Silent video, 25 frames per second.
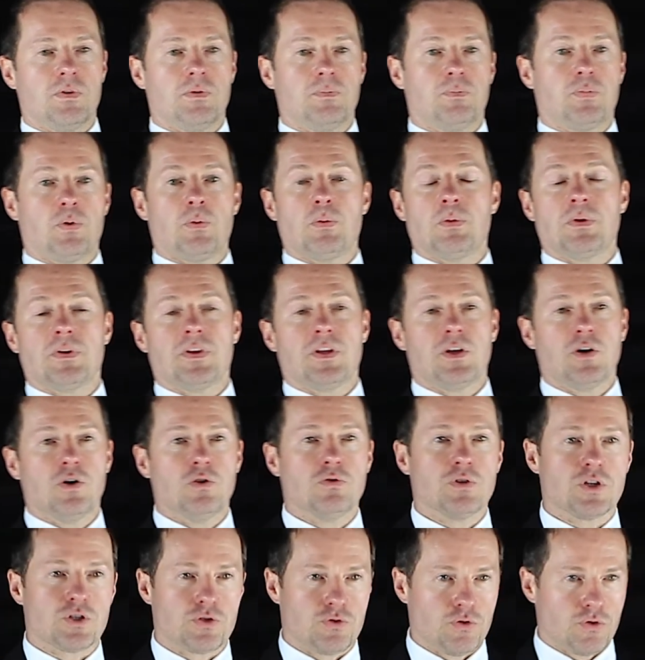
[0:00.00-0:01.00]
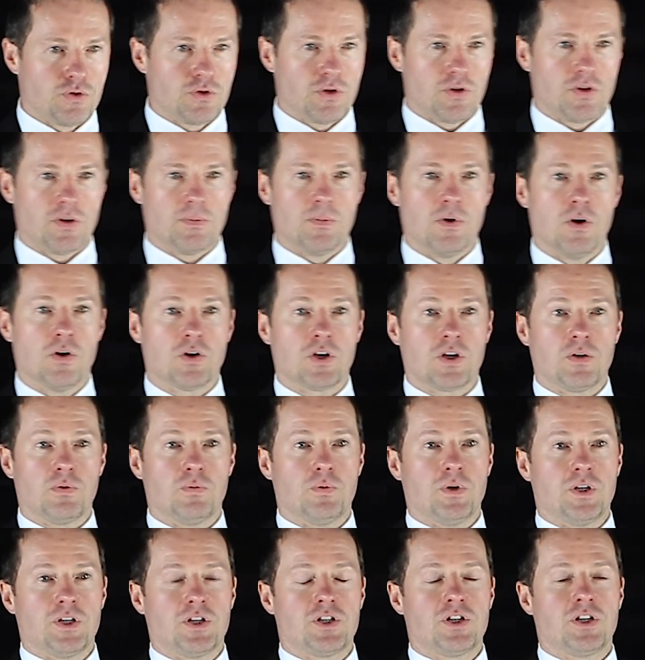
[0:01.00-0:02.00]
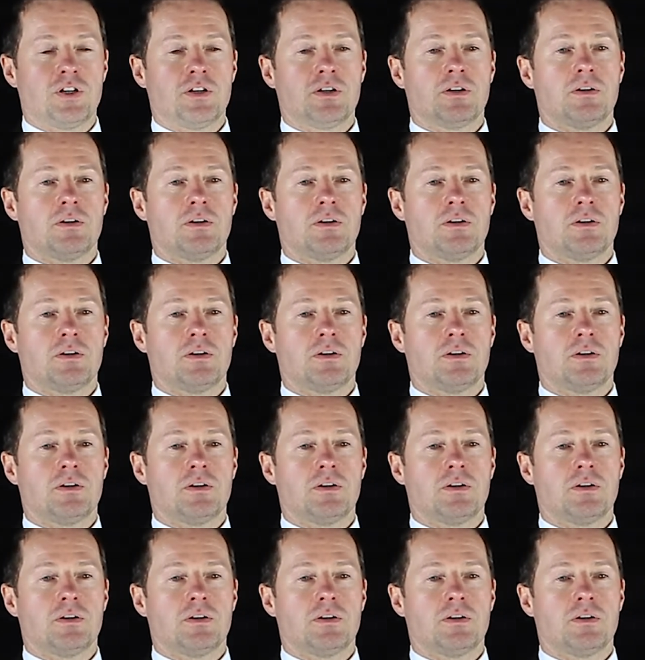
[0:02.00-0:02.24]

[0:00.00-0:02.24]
probably the only structure on the market which